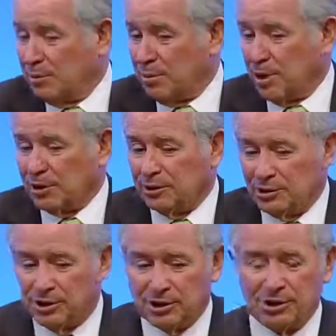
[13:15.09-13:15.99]

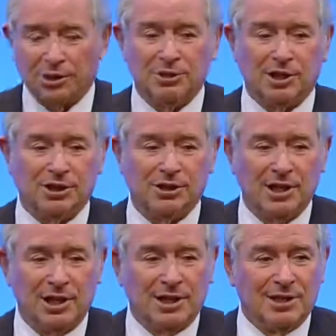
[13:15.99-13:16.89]
partners and associates
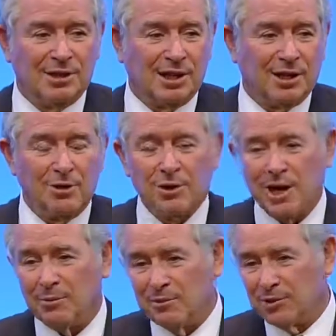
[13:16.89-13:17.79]
saying,
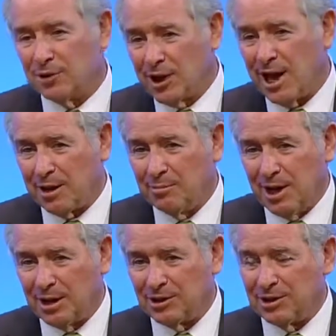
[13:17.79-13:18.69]
"Okay, we've sort of had a
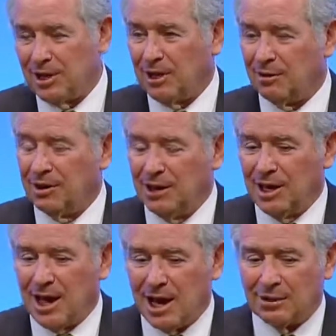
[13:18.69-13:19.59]
mess now.
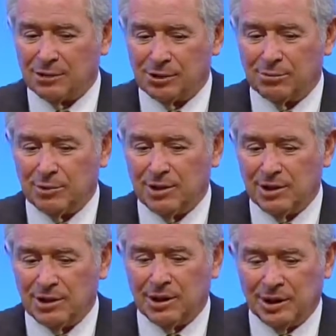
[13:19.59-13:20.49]
How should
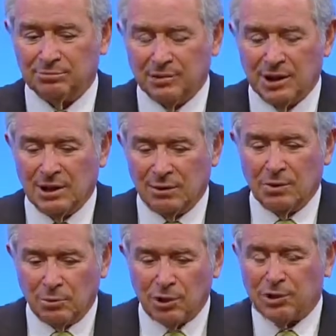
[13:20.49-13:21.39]
we,
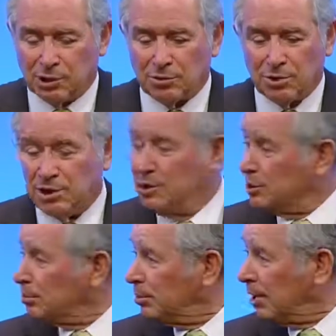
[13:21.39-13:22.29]
what
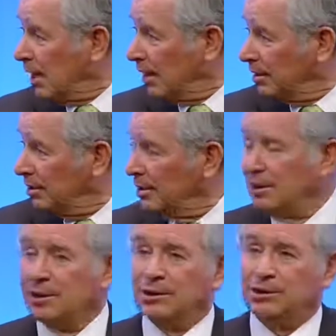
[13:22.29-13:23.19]
strategic plan
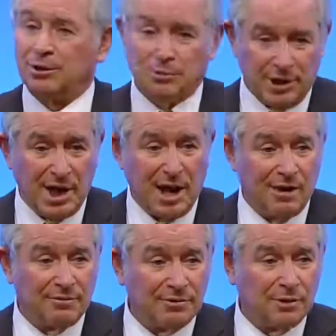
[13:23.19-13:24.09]
should we
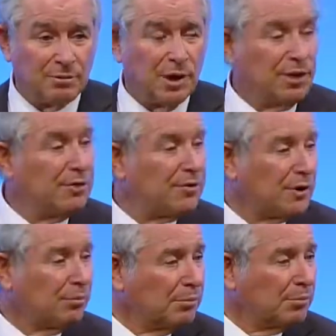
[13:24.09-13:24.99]
have to run the
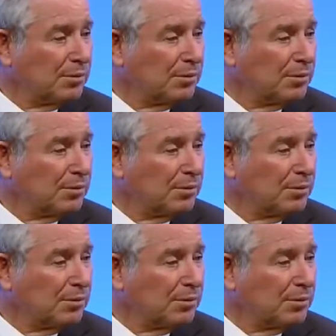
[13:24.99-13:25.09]
firm?"